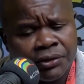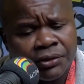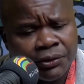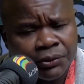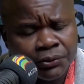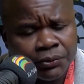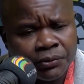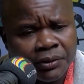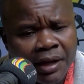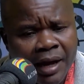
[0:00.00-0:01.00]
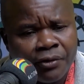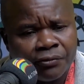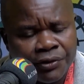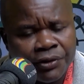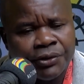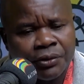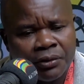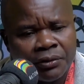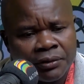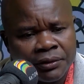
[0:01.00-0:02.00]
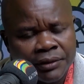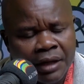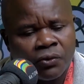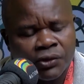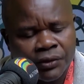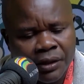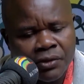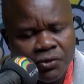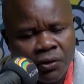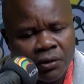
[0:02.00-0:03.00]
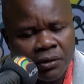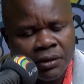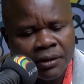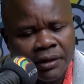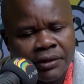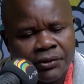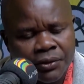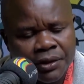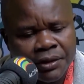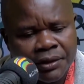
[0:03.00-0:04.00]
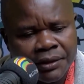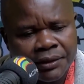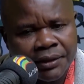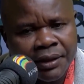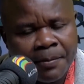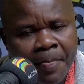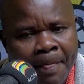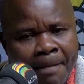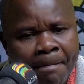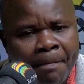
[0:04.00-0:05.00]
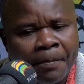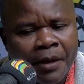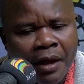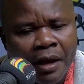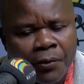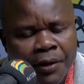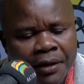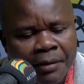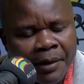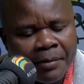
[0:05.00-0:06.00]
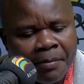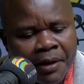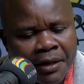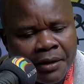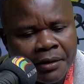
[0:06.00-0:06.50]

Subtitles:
to an official Sacco Central that is already registered. We are in the pipeline